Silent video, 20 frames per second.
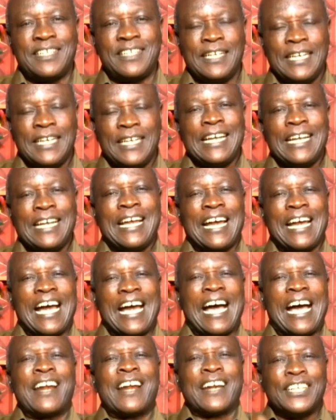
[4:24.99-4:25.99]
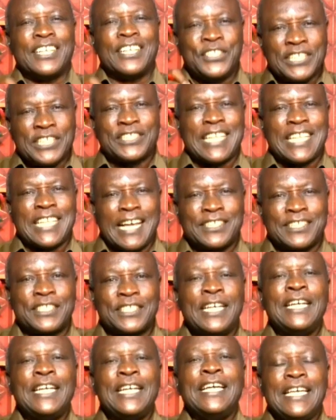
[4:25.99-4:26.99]
And resistance is
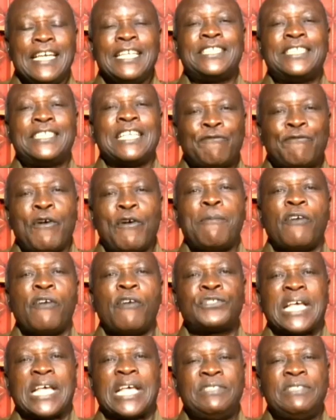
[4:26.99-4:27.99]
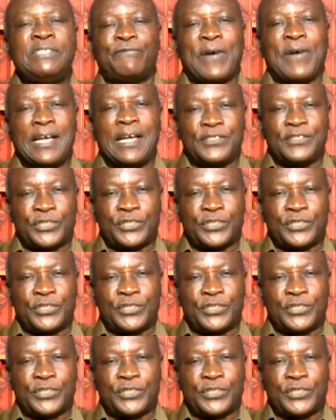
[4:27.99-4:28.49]
a form of self-defense.